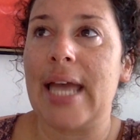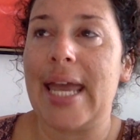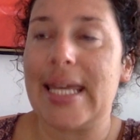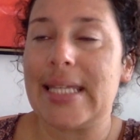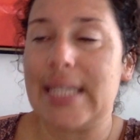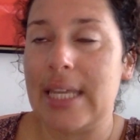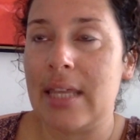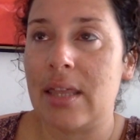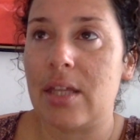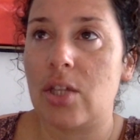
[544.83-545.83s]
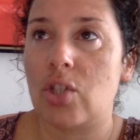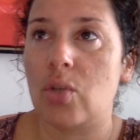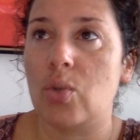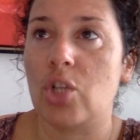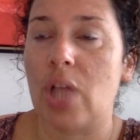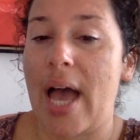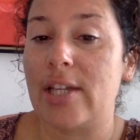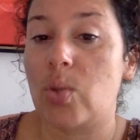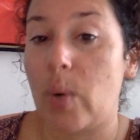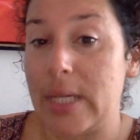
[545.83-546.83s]
18th to July
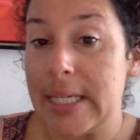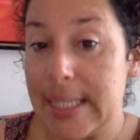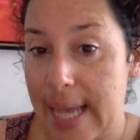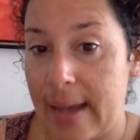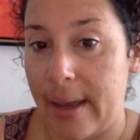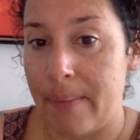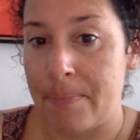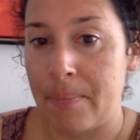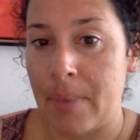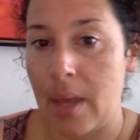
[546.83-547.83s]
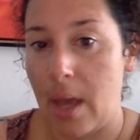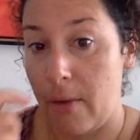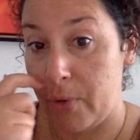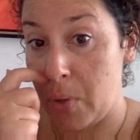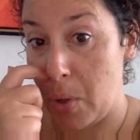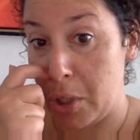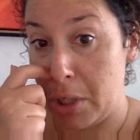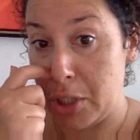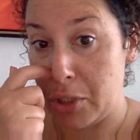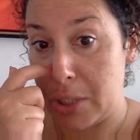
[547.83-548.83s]
22nd, if you know you're
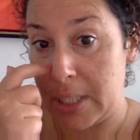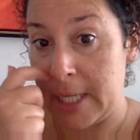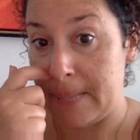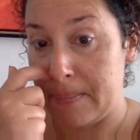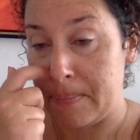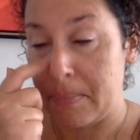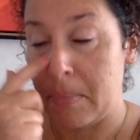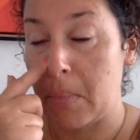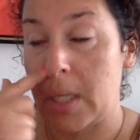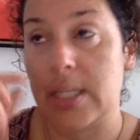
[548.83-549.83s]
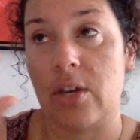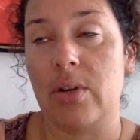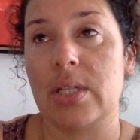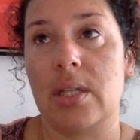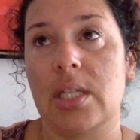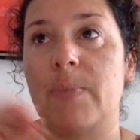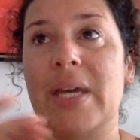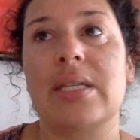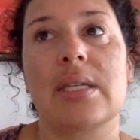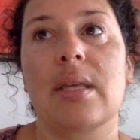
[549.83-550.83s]
interested, because the
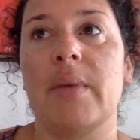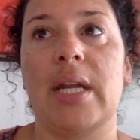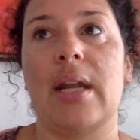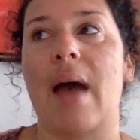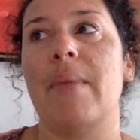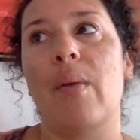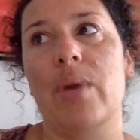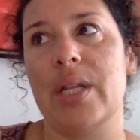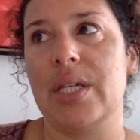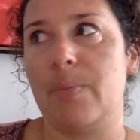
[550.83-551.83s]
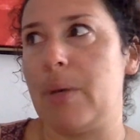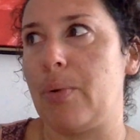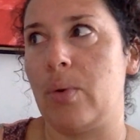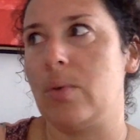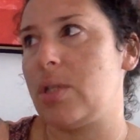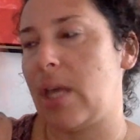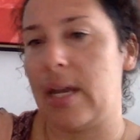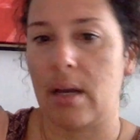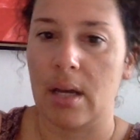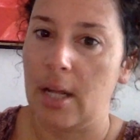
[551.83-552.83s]
space is limited. I'm not one of these people who's
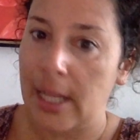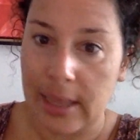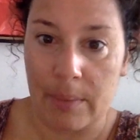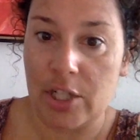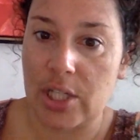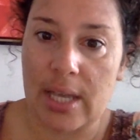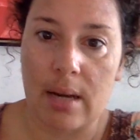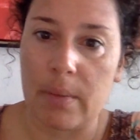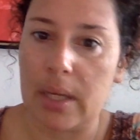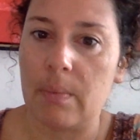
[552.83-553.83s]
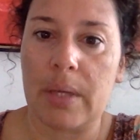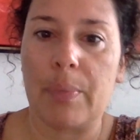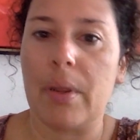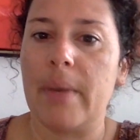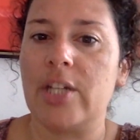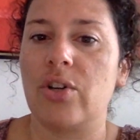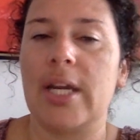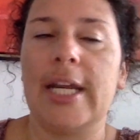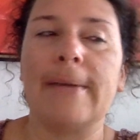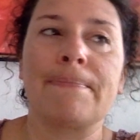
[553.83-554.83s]
like, let me just get 1 million people in my
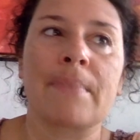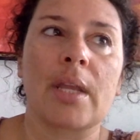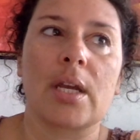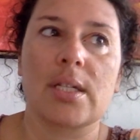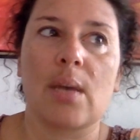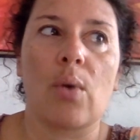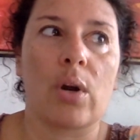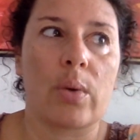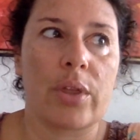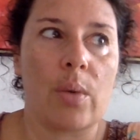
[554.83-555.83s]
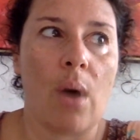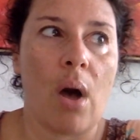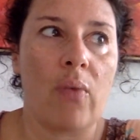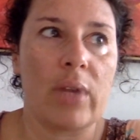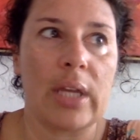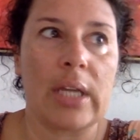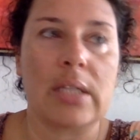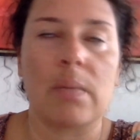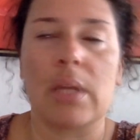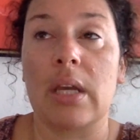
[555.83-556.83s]
training, because I work with you all really
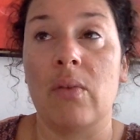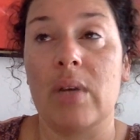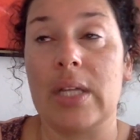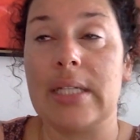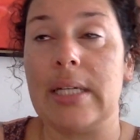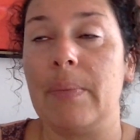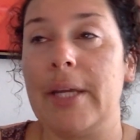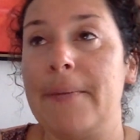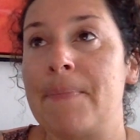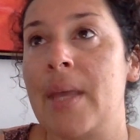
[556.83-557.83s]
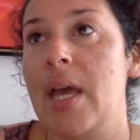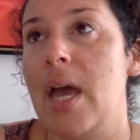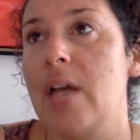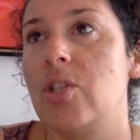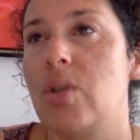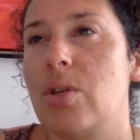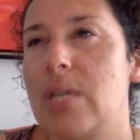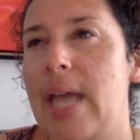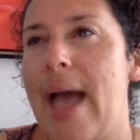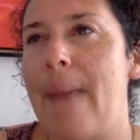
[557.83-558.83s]
intimately and really deeply. And so there's
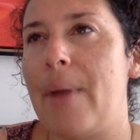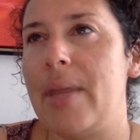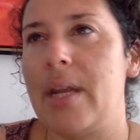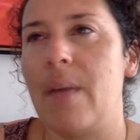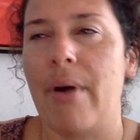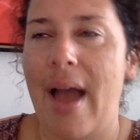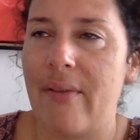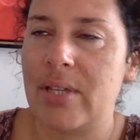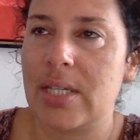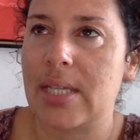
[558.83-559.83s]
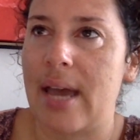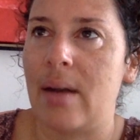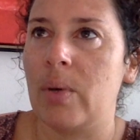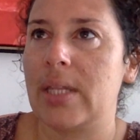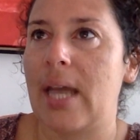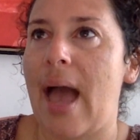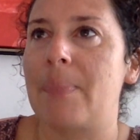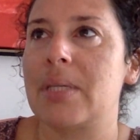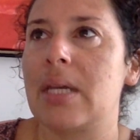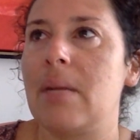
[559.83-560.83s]
a cap on the number. I haven't decided what the
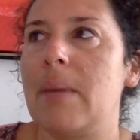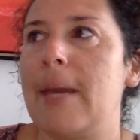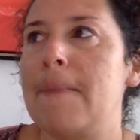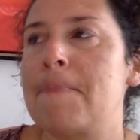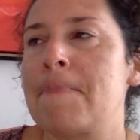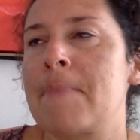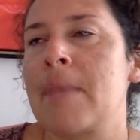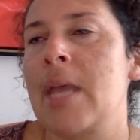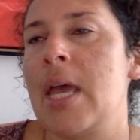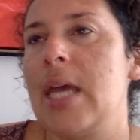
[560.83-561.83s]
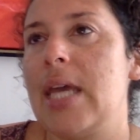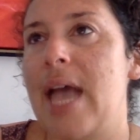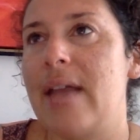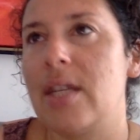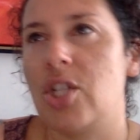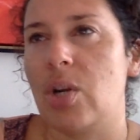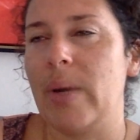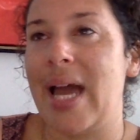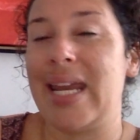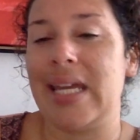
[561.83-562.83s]
cap is going to be yet. This year
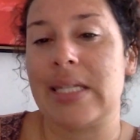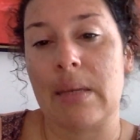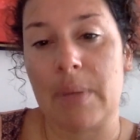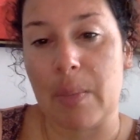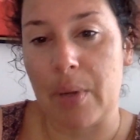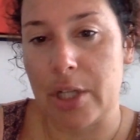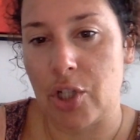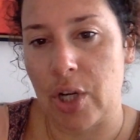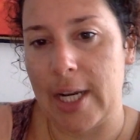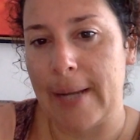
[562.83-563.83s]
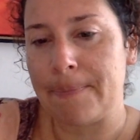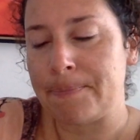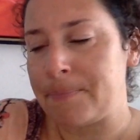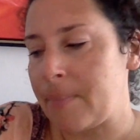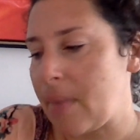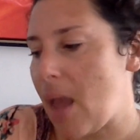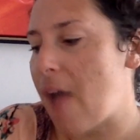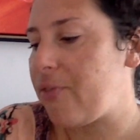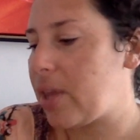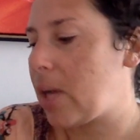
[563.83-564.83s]
we had 18 people in training.
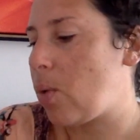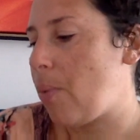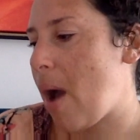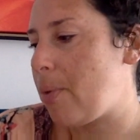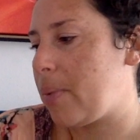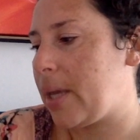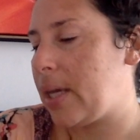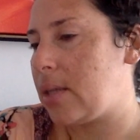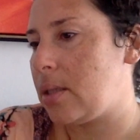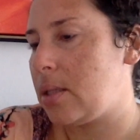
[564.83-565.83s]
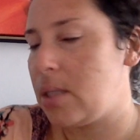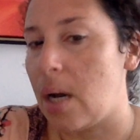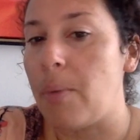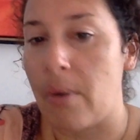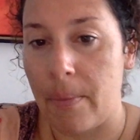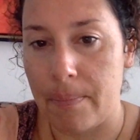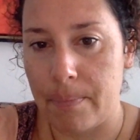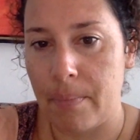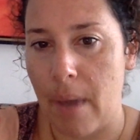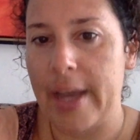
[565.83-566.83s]
I feel like we'll probably double.
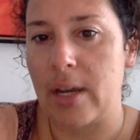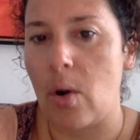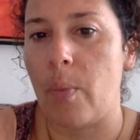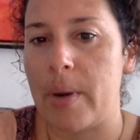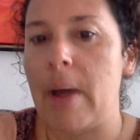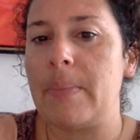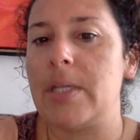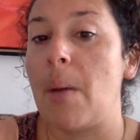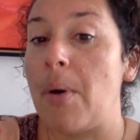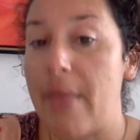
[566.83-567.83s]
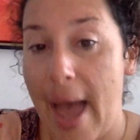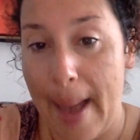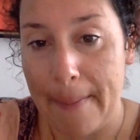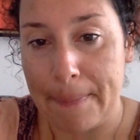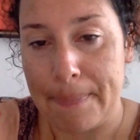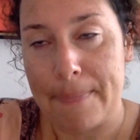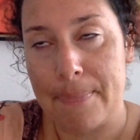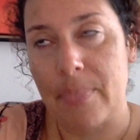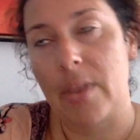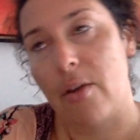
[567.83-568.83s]
I can open up double that
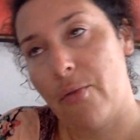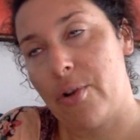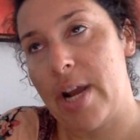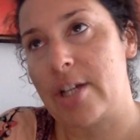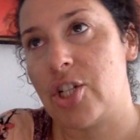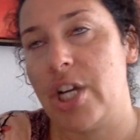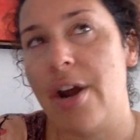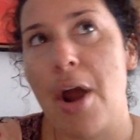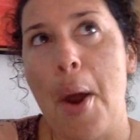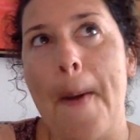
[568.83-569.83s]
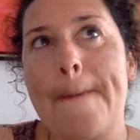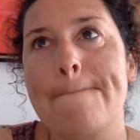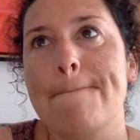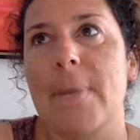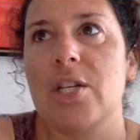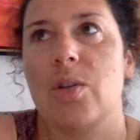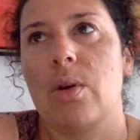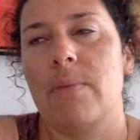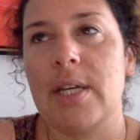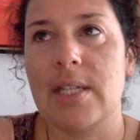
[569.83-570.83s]
for next year. So
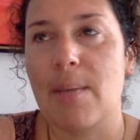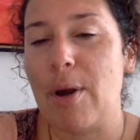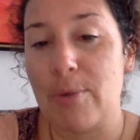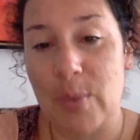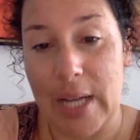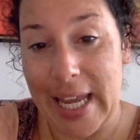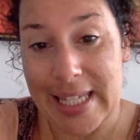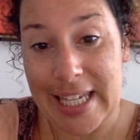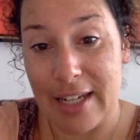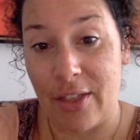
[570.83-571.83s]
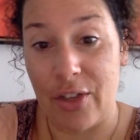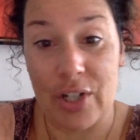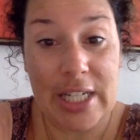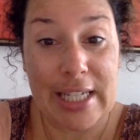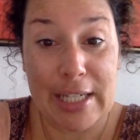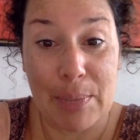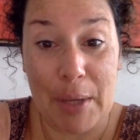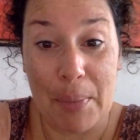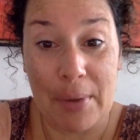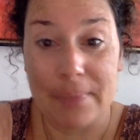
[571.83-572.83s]
it'll be somewhere between 18 and 36
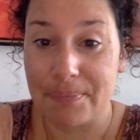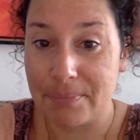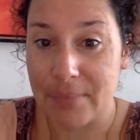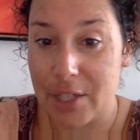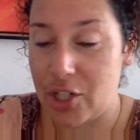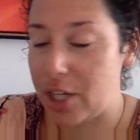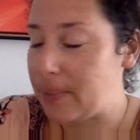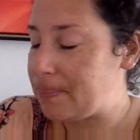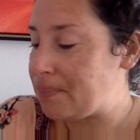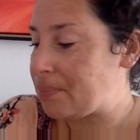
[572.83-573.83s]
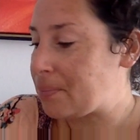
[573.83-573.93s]
people this year.